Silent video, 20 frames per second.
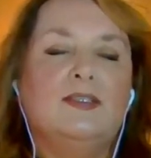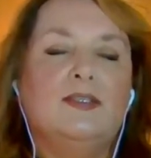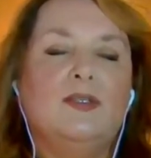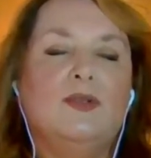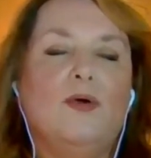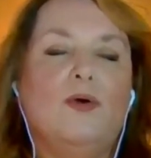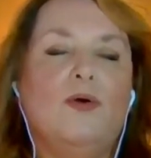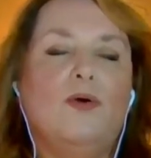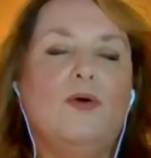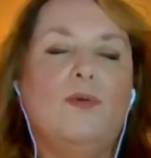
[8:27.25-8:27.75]

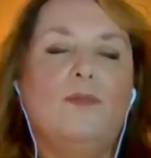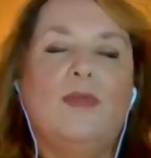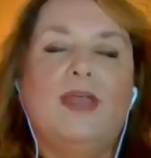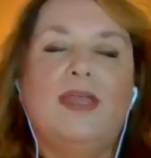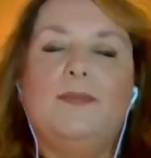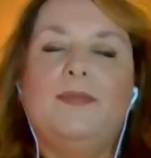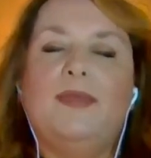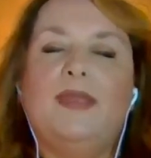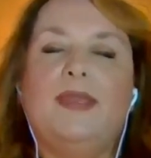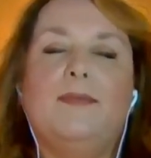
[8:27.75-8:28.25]
or
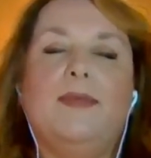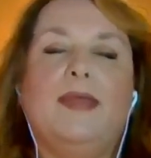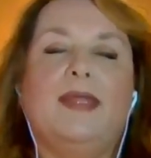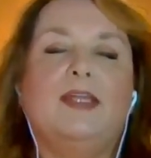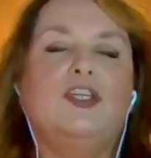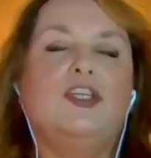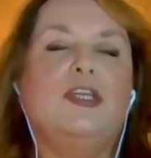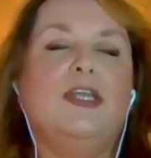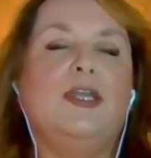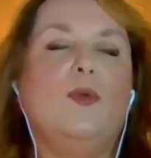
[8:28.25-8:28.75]
maybe
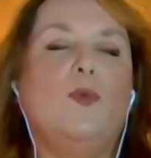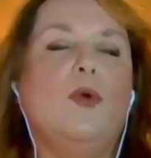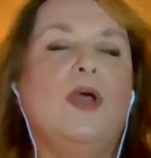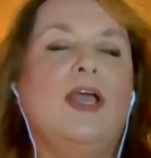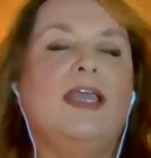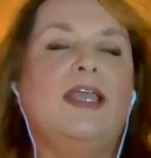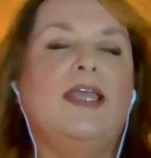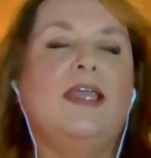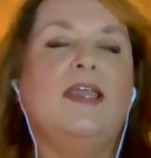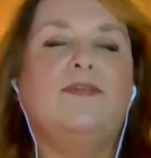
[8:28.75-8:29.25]
imagining
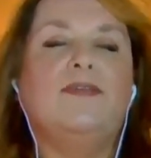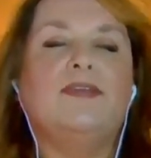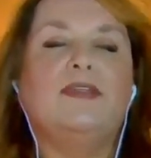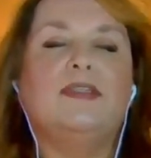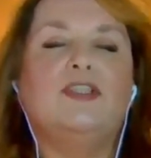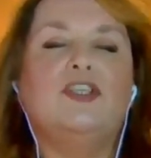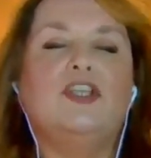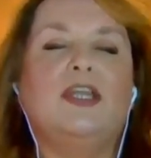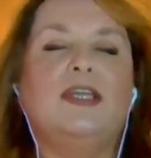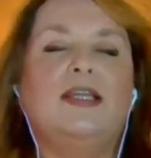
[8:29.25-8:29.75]

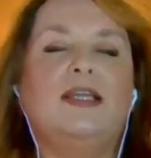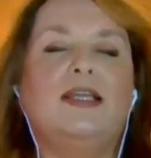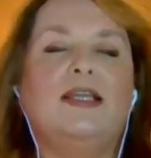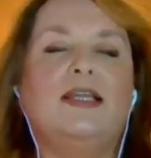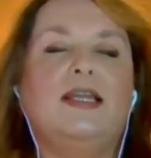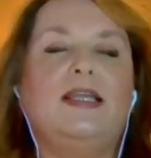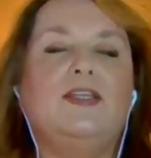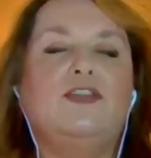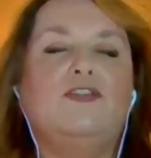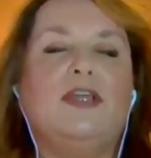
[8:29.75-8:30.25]
waves
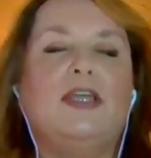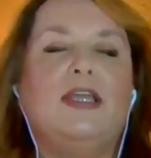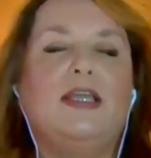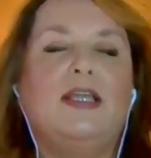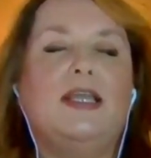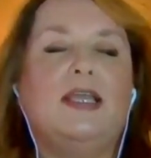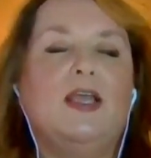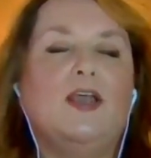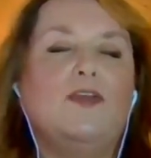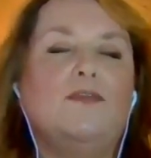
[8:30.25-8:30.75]
gently
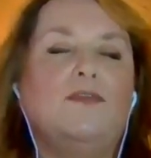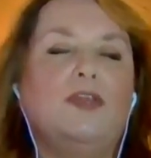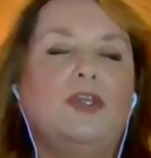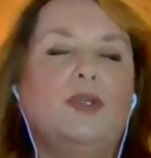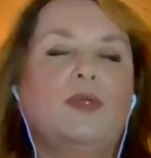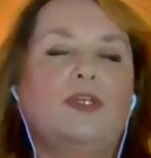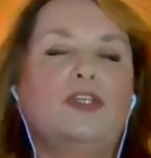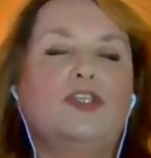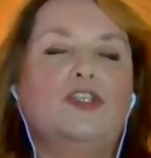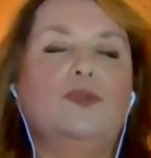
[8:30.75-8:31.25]
trickling over
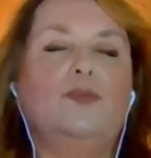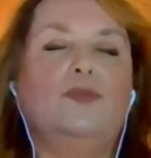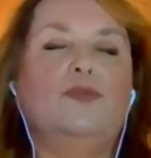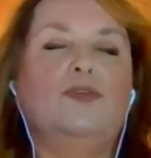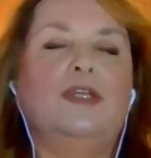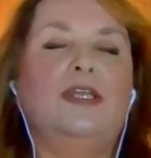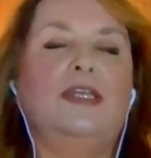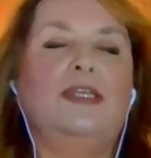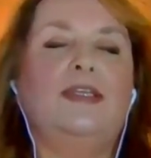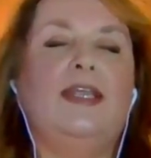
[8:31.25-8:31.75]
you as you
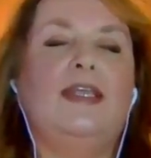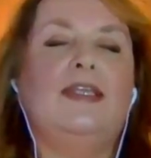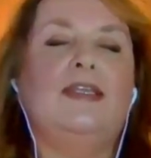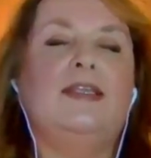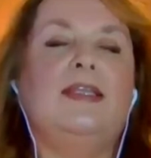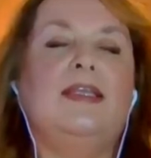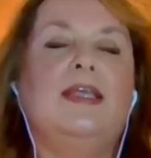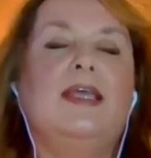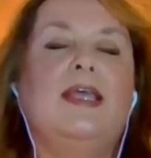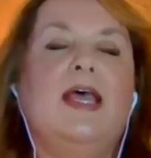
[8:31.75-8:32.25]
breathe
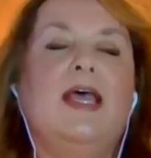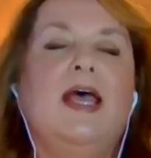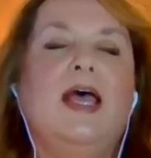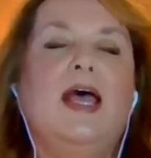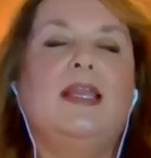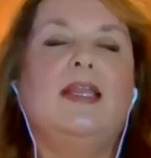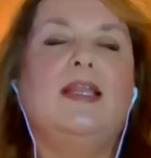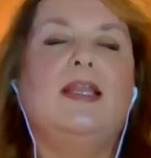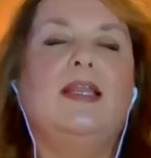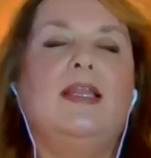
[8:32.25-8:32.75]
in,
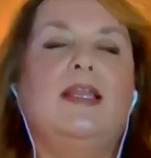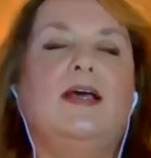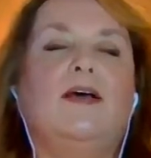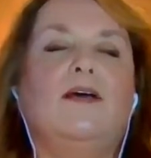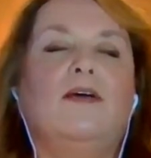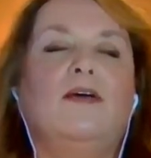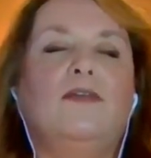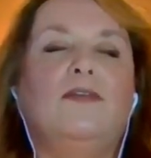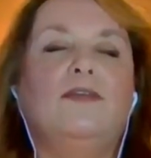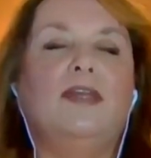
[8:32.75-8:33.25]
and a
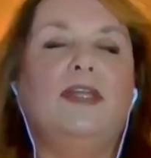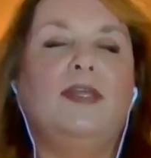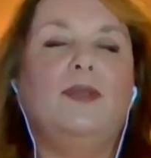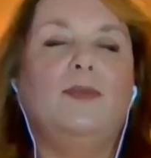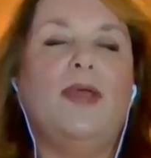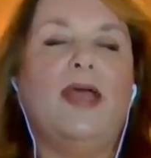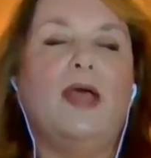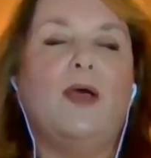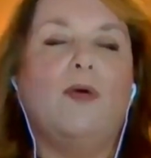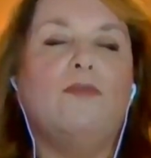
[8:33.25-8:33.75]
lovely
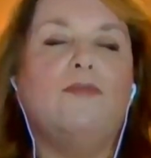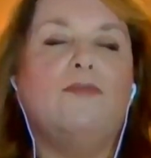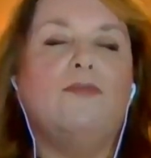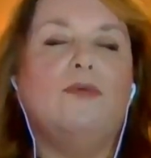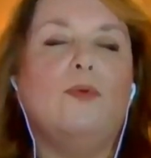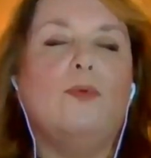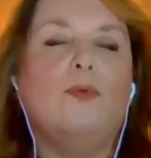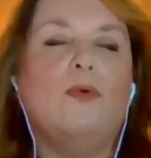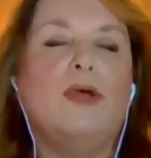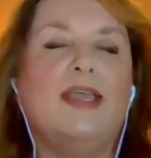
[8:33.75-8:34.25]

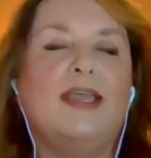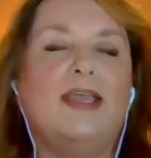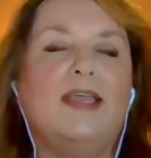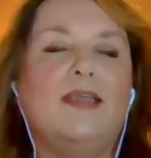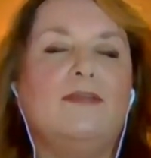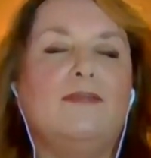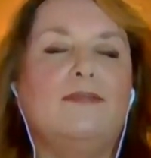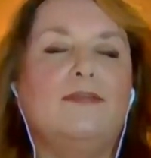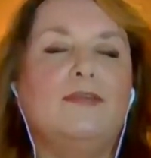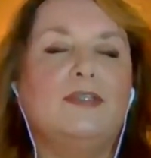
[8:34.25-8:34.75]
powerful
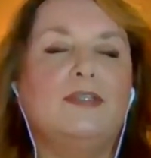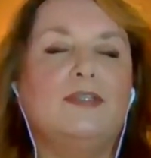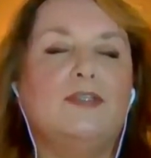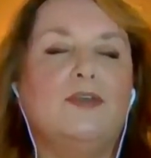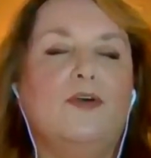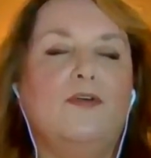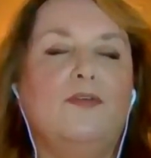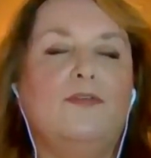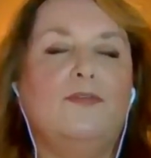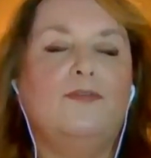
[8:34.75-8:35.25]
wave,
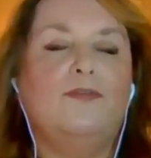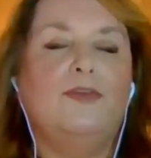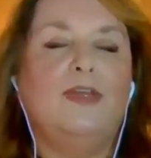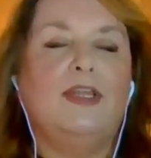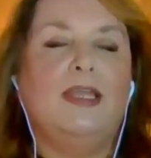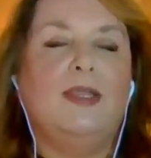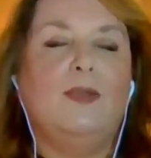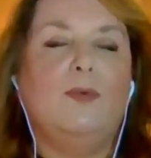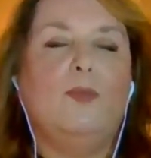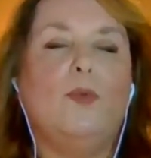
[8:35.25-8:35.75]

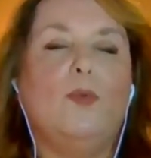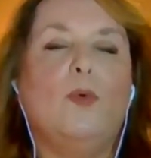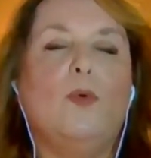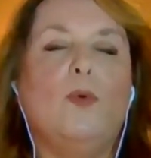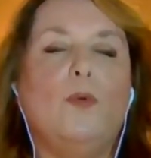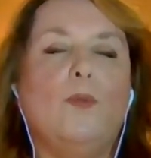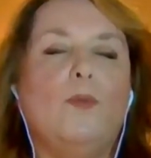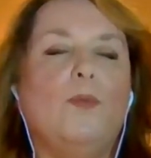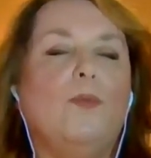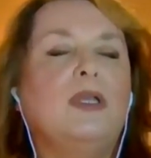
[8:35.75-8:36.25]
softly
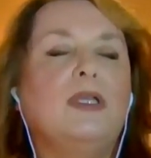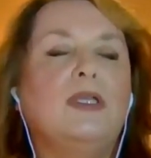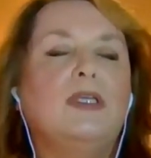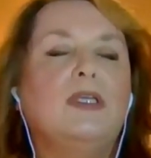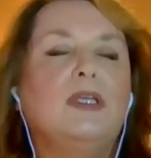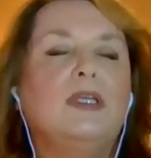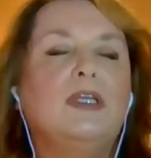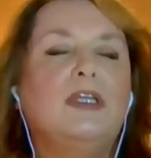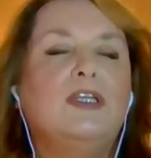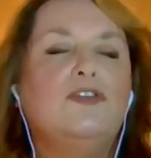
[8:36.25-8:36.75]
warm,
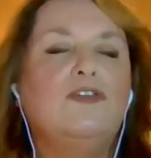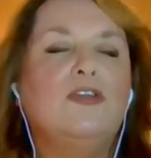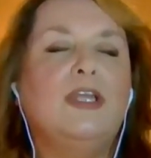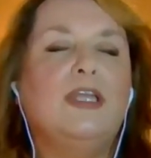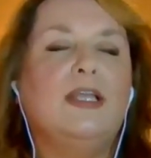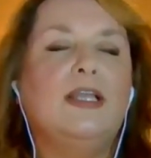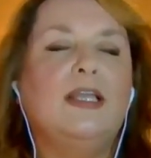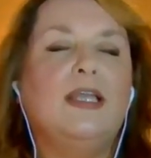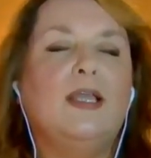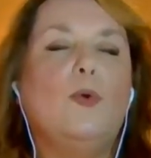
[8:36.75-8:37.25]

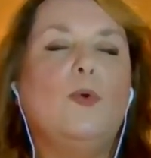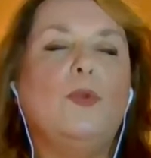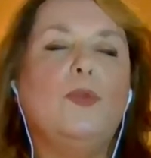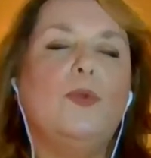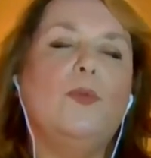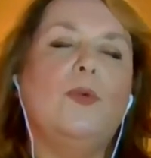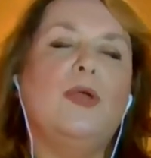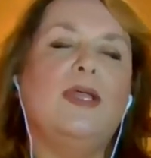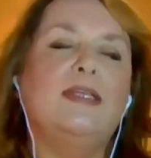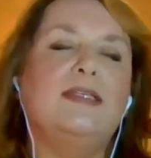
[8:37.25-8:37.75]
trickling all
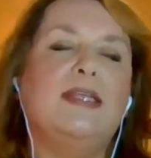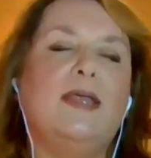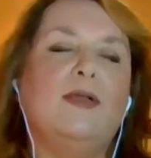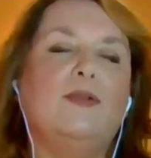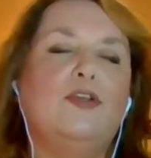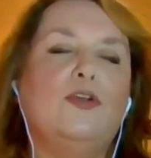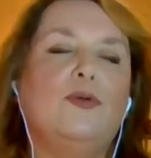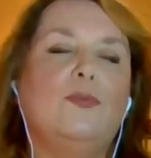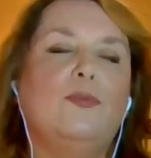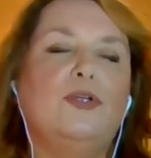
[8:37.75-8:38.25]
the way
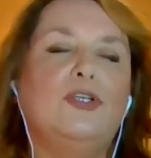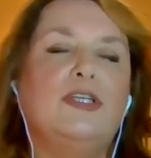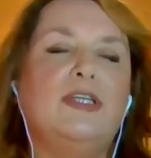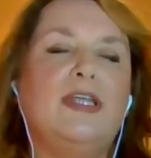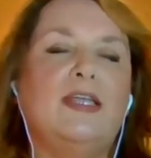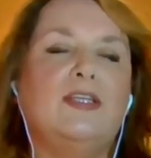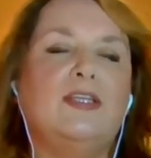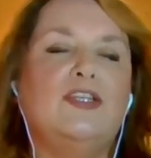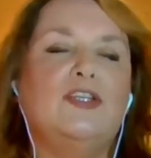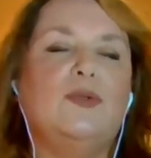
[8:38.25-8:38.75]
down your body
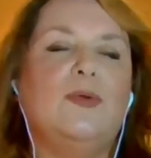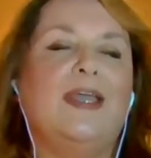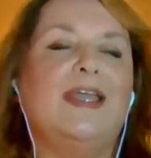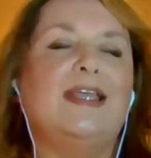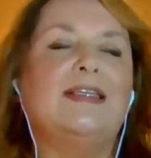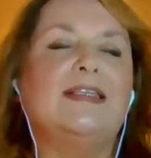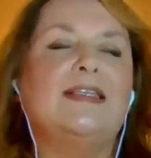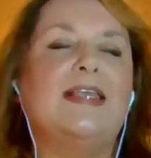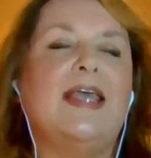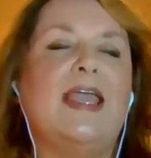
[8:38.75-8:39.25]
as you
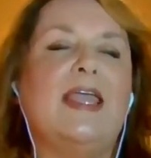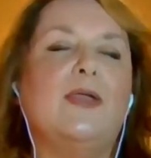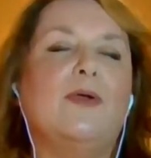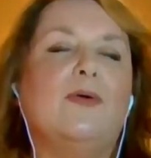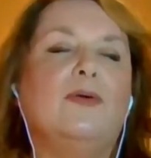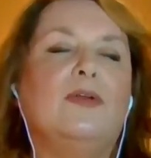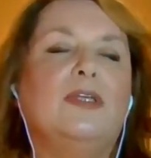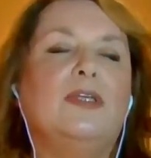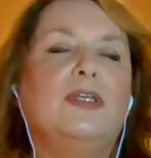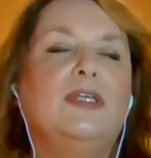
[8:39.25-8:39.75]

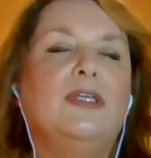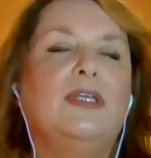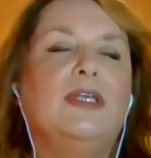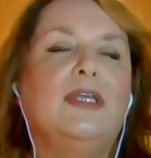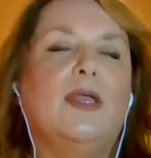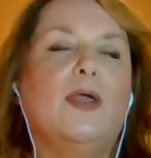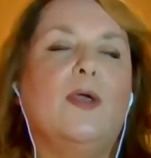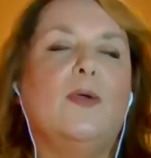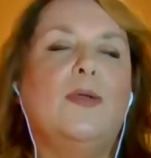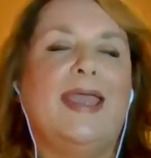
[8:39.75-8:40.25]
exhale,
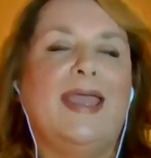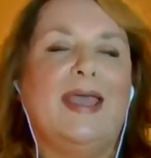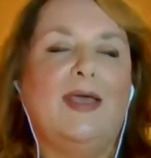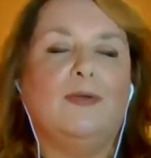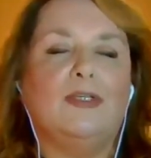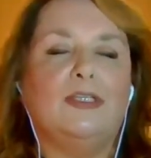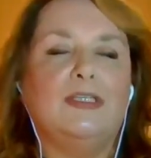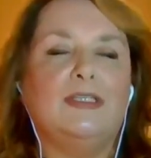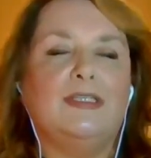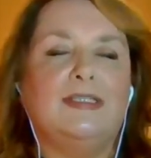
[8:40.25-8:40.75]
going out
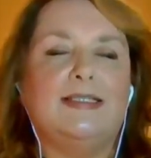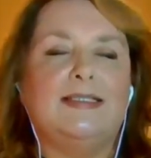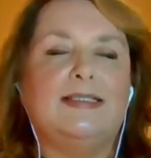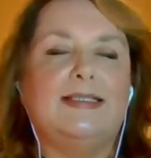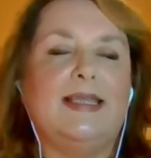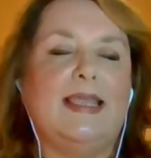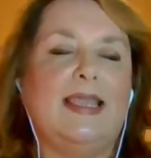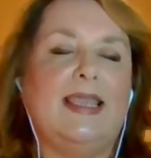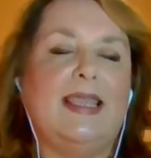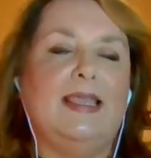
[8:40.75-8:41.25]
to
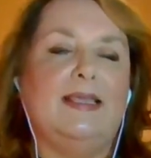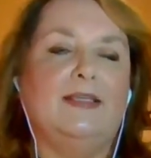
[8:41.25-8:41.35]
sea.